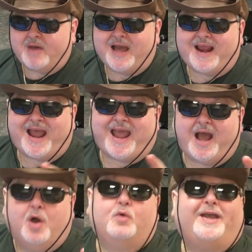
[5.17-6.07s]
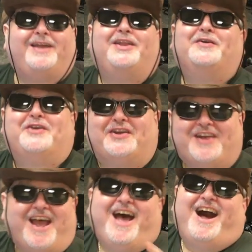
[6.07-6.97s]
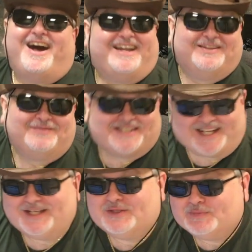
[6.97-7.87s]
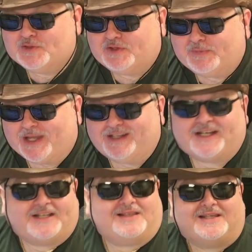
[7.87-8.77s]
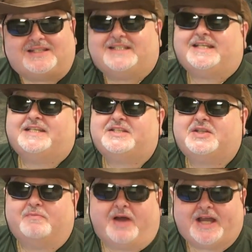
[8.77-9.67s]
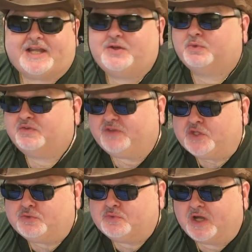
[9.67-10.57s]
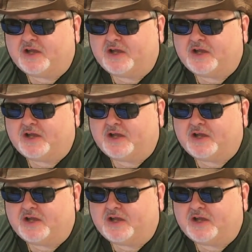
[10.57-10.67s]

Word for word: money! Oh, hello there. I am Stan the Movie Man, and this is my review